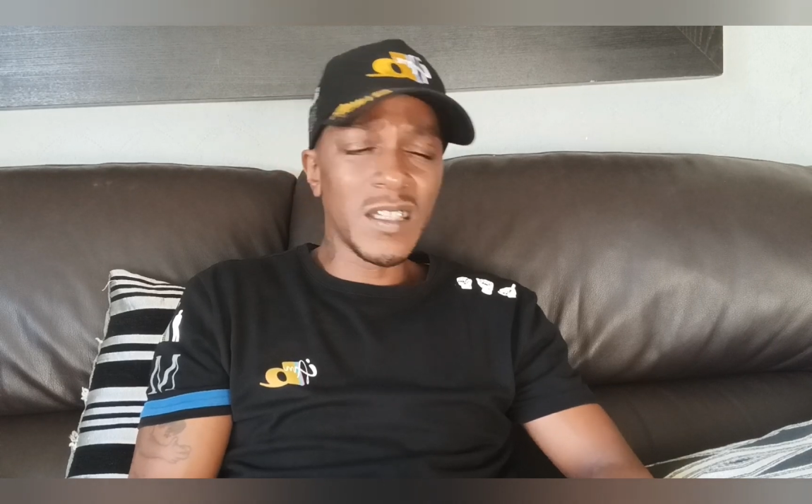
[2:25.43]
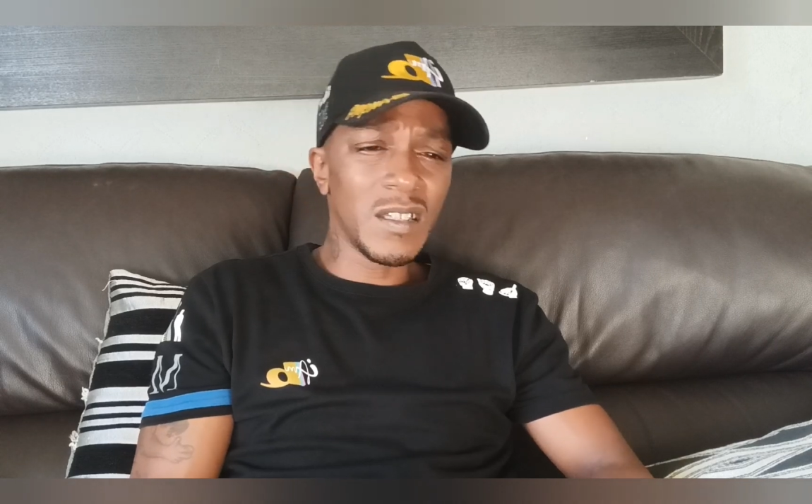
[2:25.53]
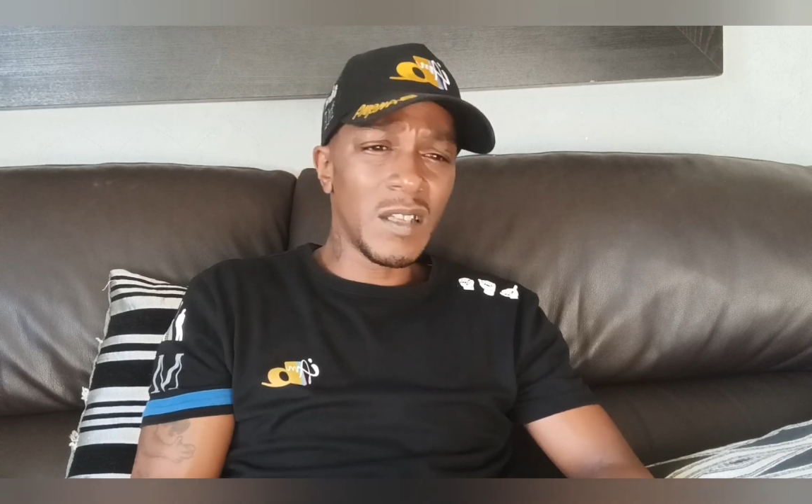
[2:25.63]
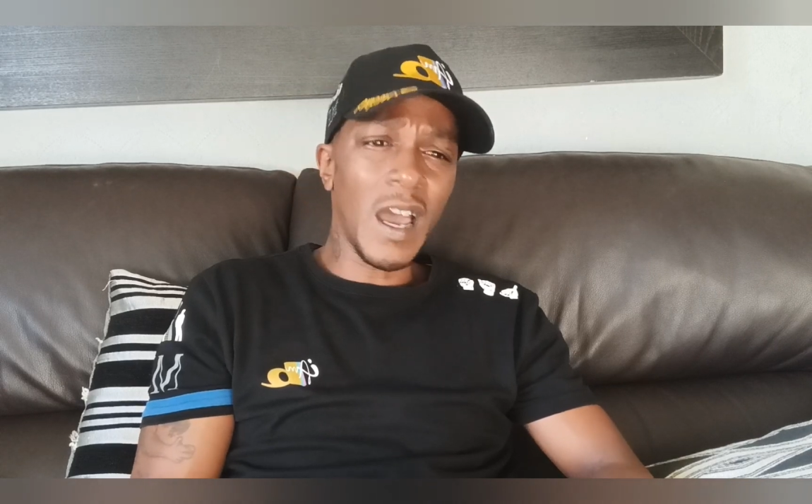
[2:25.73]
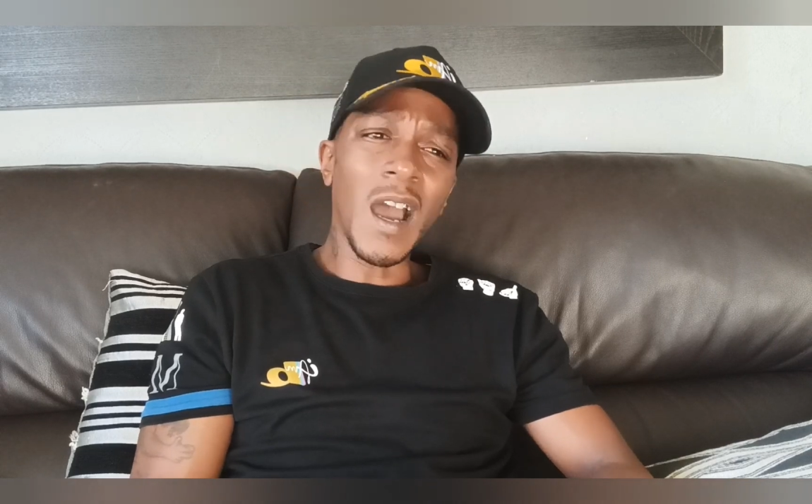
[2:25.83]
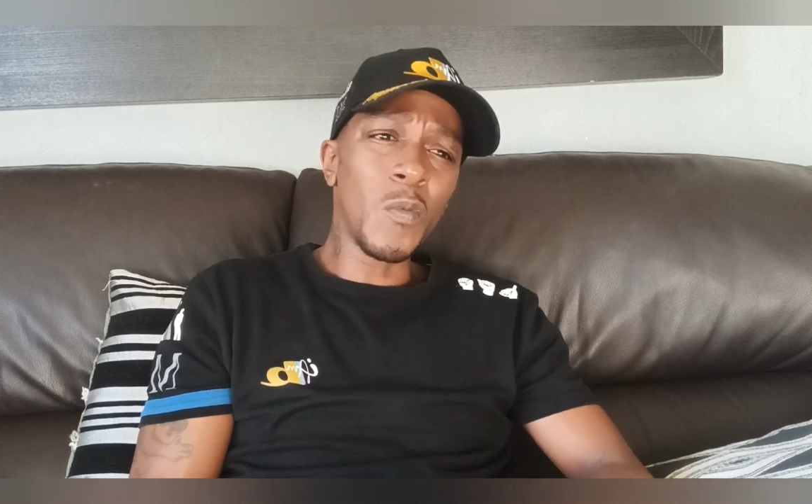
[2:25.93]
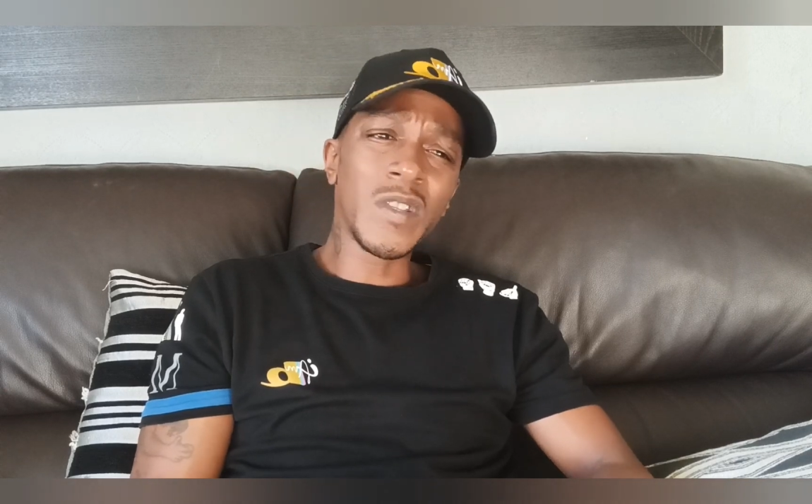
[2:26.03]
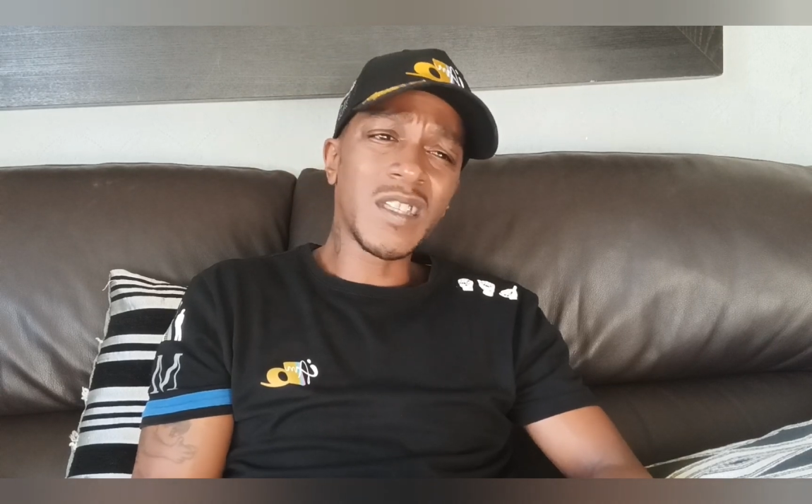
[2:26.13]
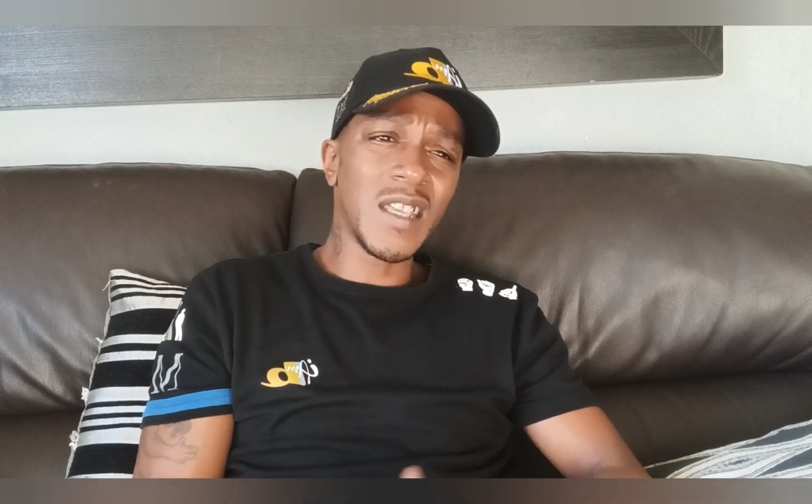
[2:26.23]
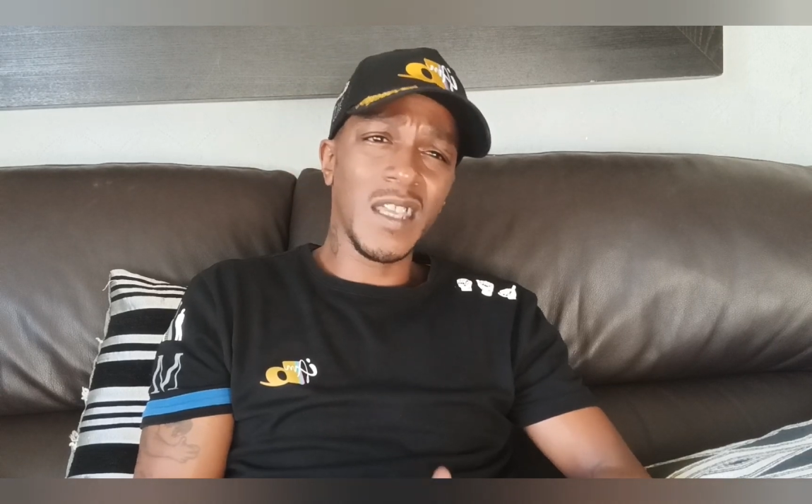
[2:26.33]
that I would say
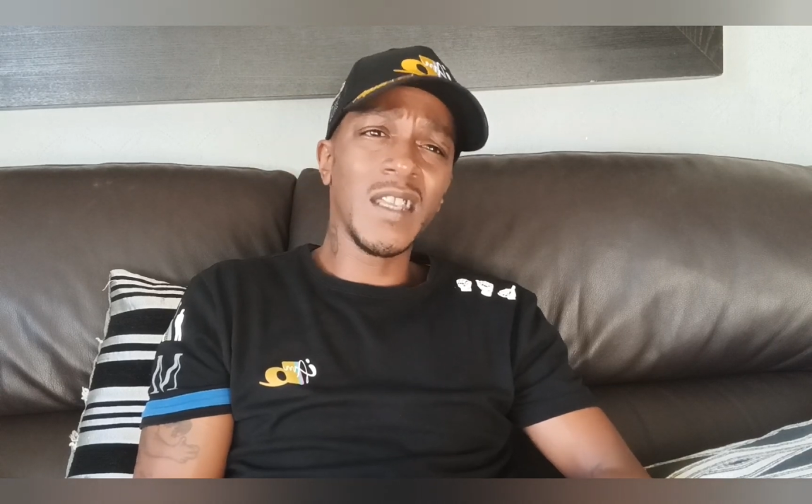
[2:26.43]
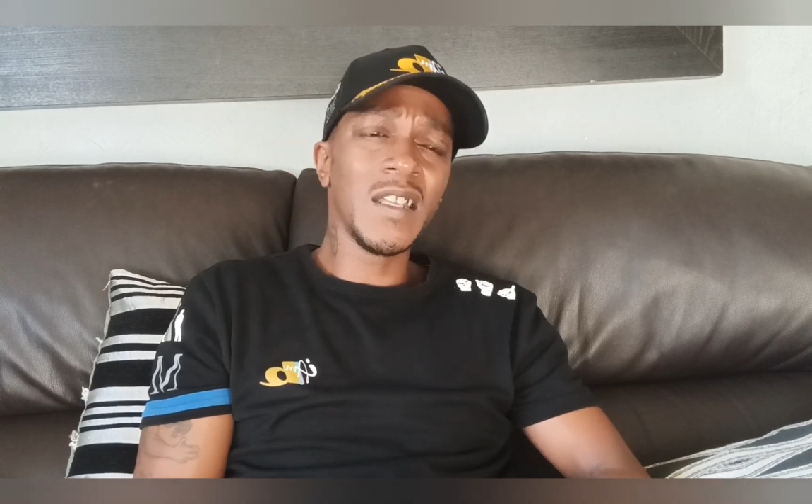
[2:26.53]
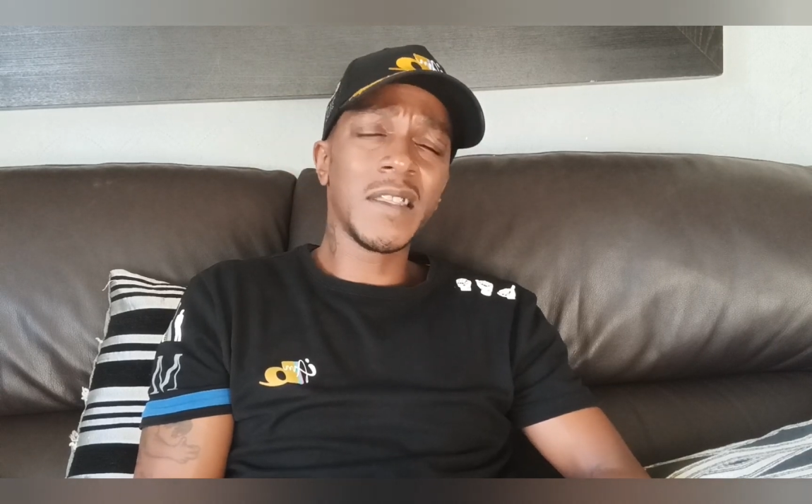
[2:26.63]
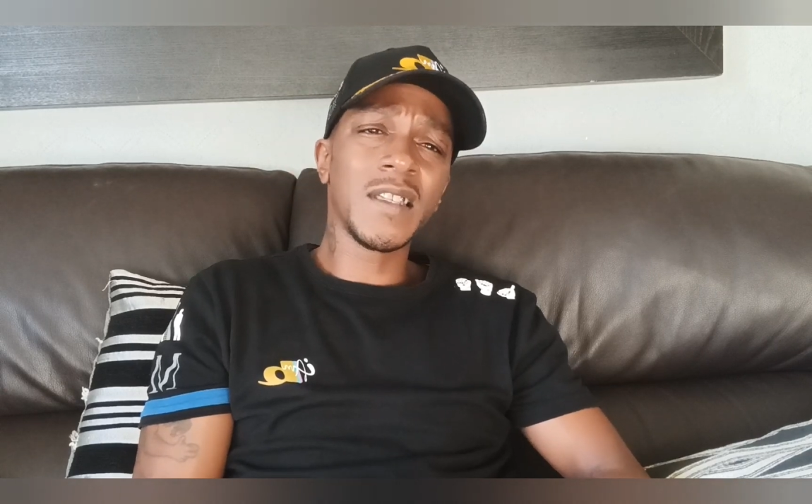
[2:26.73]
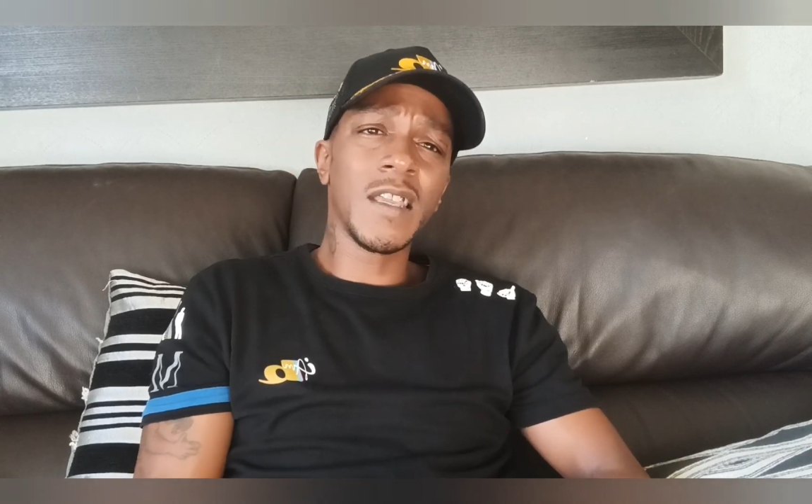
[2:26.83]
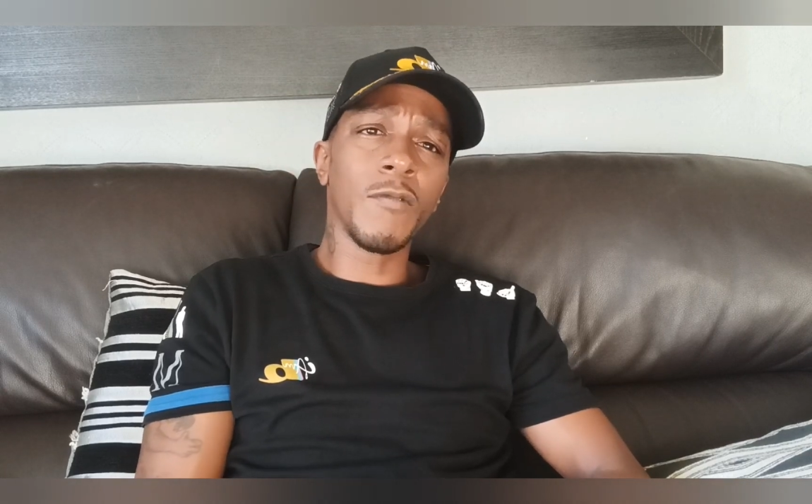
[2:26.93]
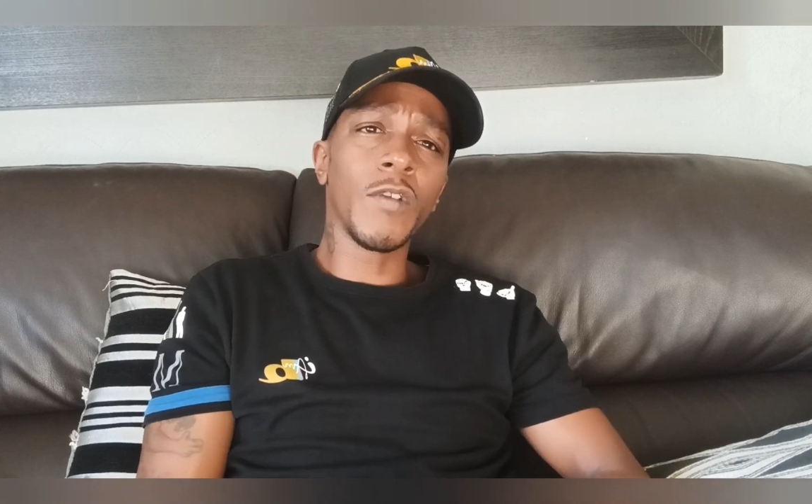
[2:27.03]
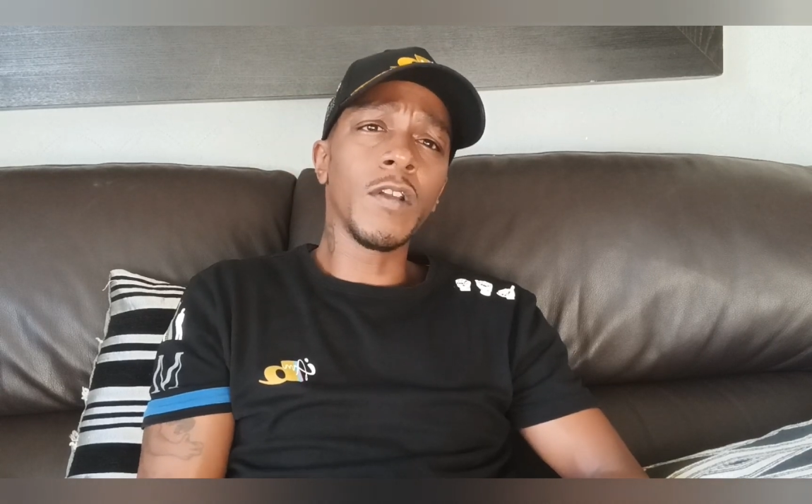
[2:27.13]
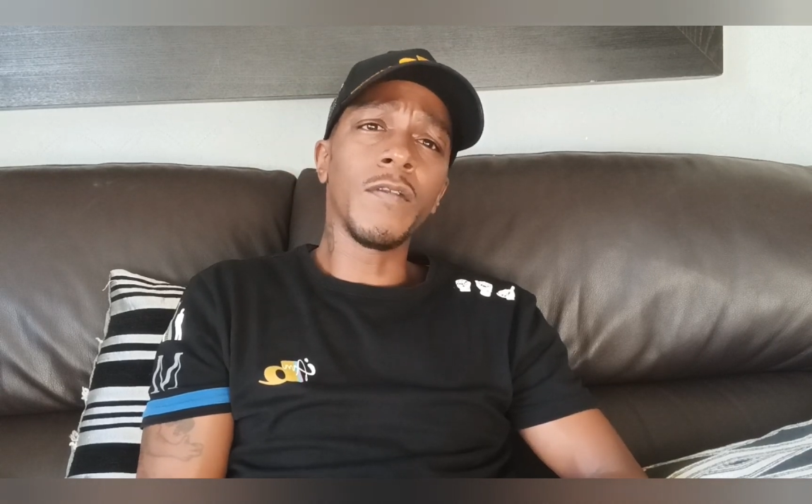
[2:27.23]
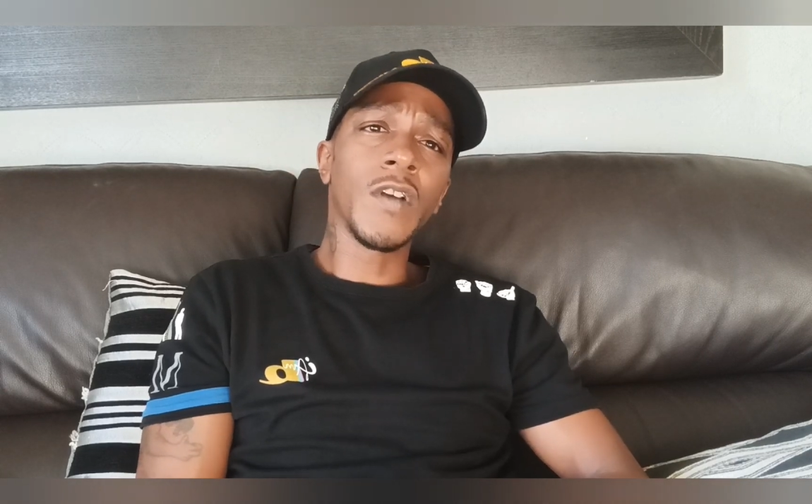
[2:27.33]
you need to get rid of.